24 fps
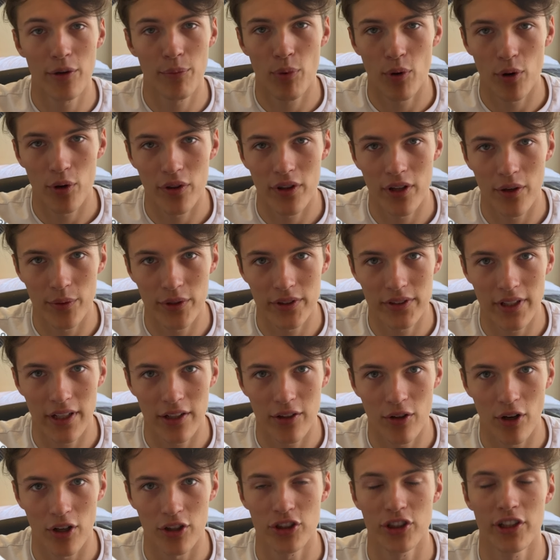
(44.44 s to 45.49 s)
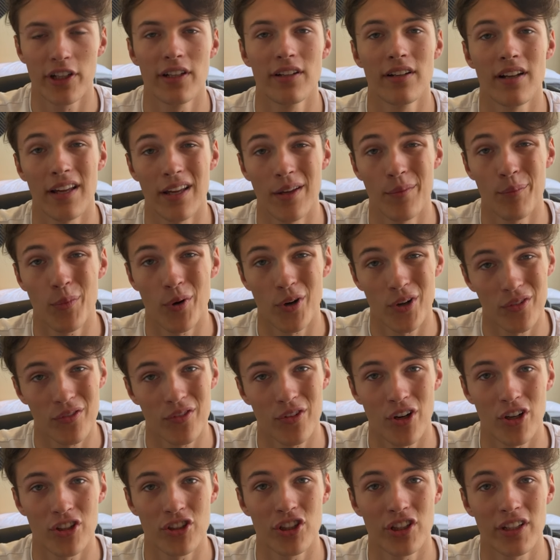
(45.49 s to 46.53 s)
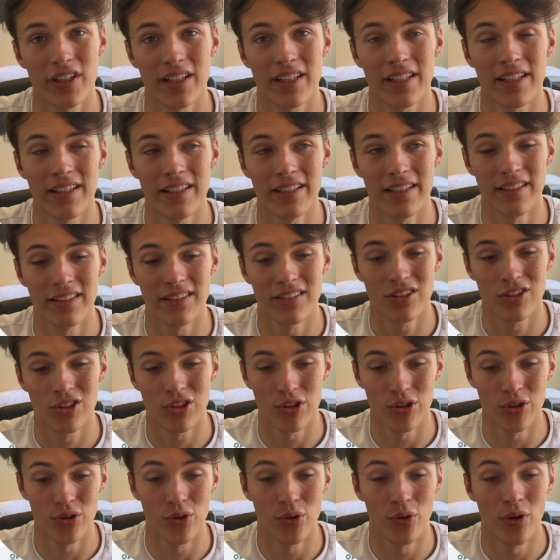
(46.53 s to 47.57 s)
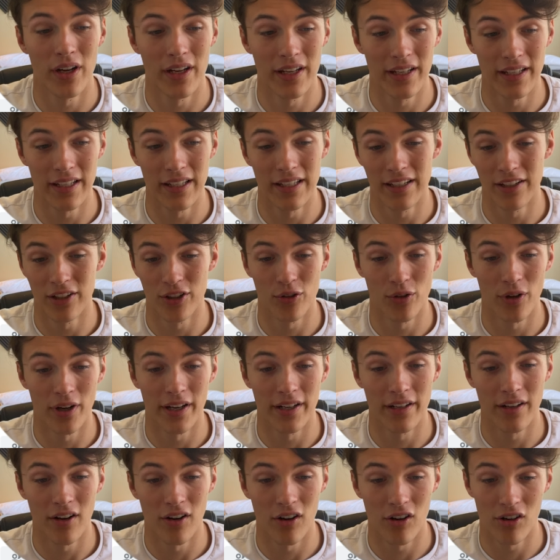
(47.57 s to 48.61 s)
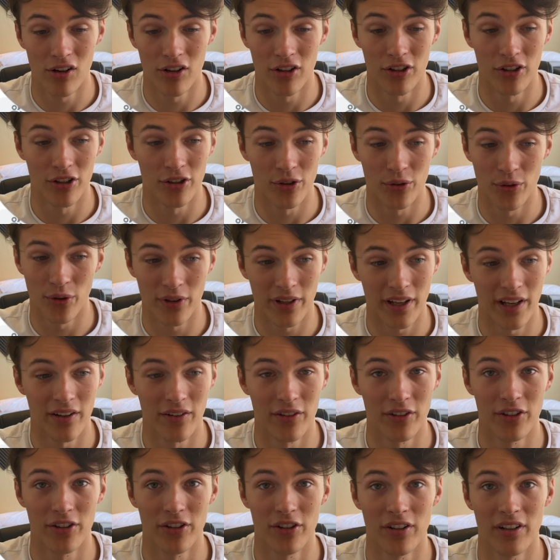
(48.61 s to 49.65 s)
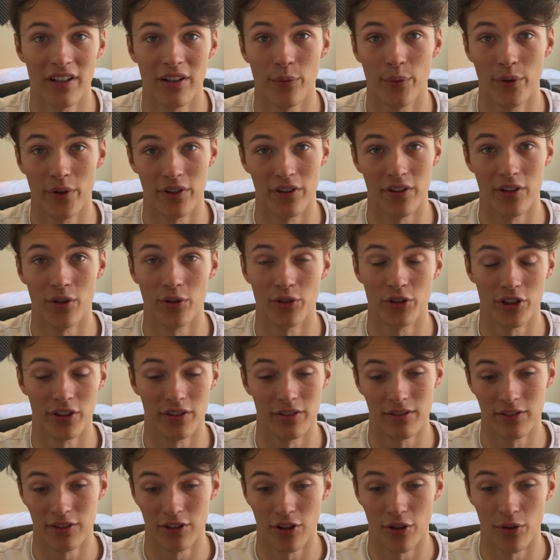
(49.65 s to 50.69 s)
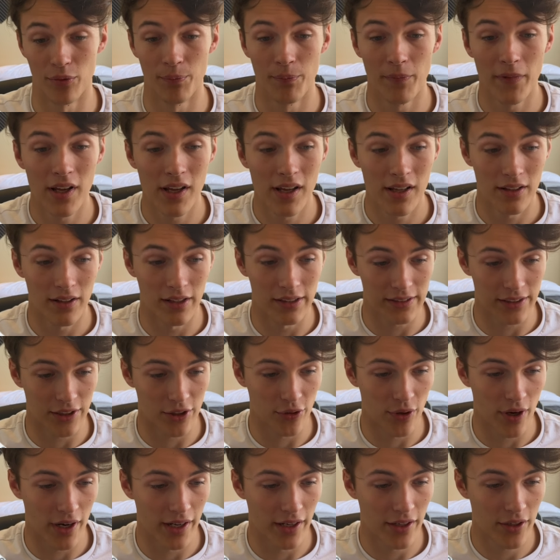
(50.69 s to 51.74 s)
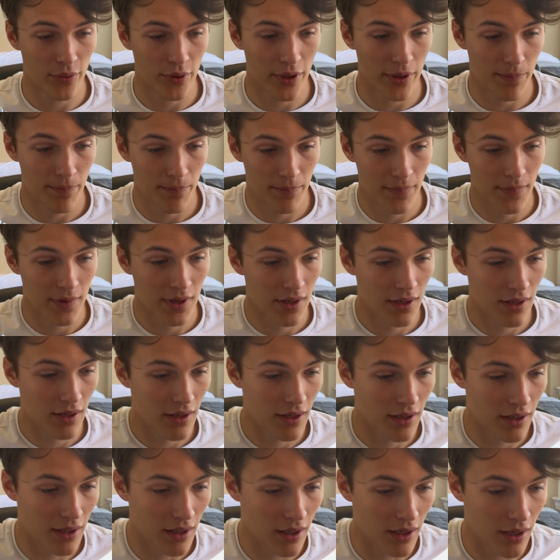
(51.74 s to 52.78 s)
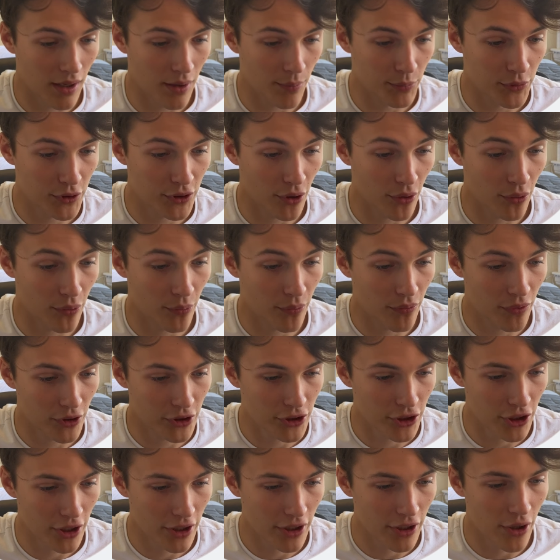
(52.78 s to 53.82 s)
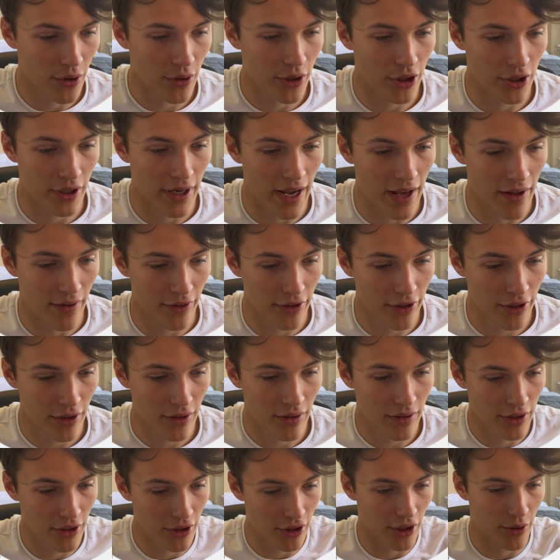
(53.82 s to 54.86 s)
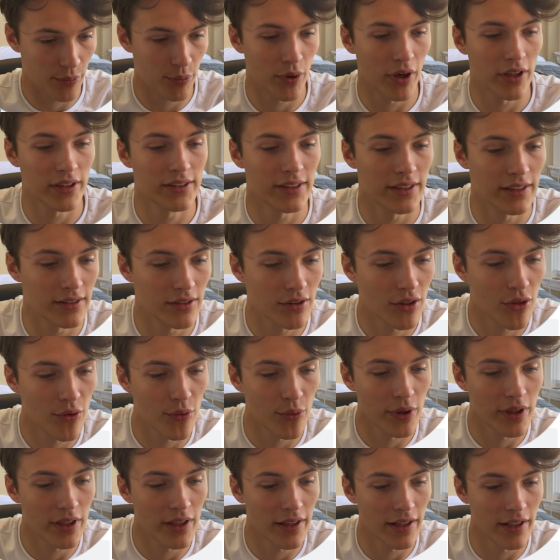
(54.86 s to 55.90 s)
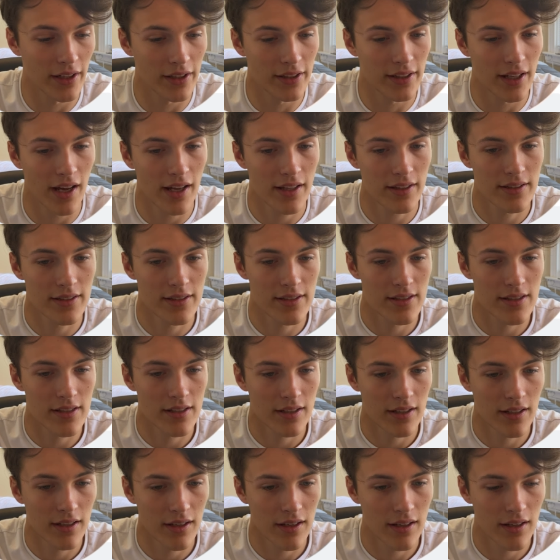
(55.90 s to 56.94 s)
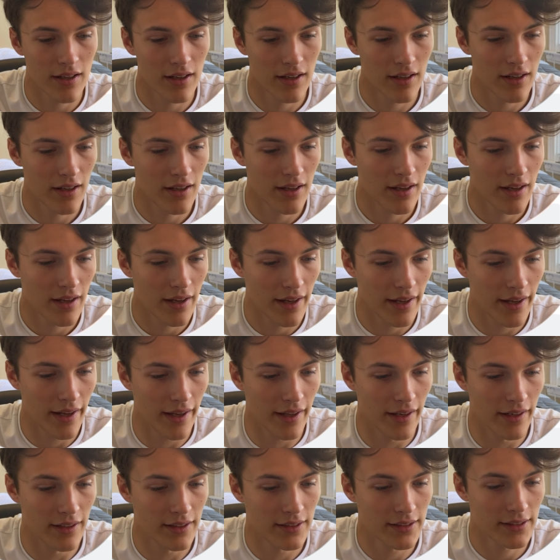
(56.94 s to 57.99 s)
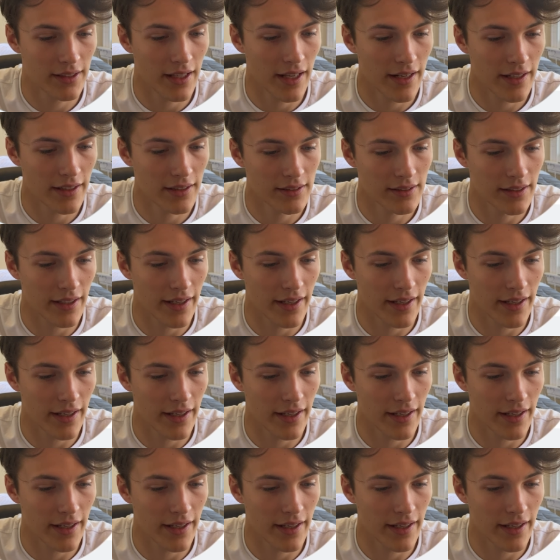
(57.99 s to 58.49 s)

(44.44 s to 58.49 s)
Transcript: important that we stay crushing it, and part of crushing it is to integrate our Google Calendar with Notion. So let's get right into it. So first you're gonna go to your calendar. You're gonna press these three little dots and settings